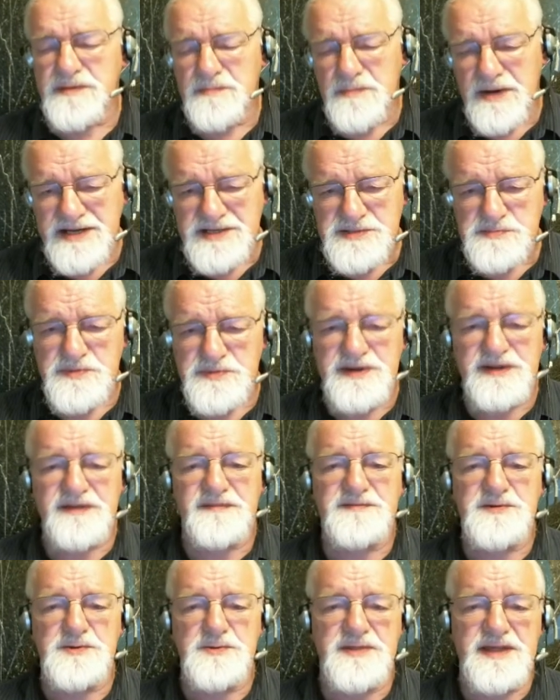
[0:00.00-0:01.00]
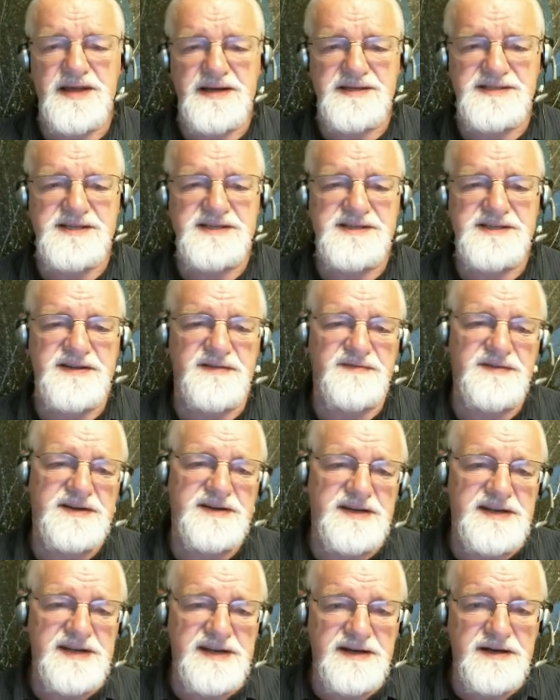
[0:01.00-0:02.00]
in my spring of
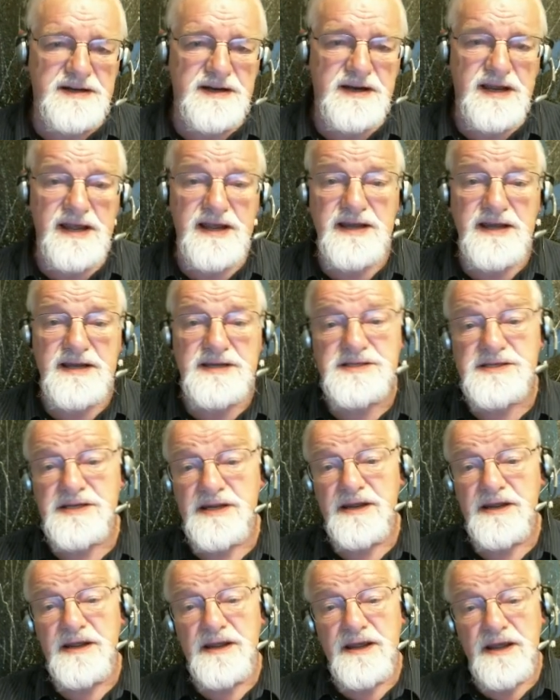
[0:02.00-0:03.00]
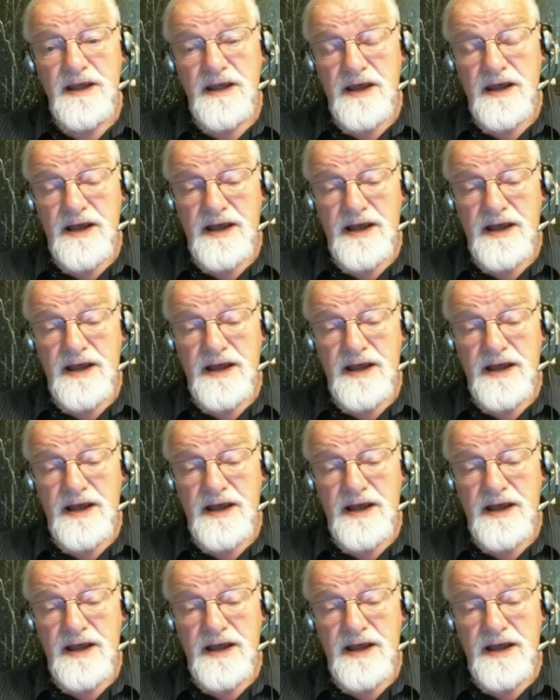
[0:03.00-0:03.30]
2017 class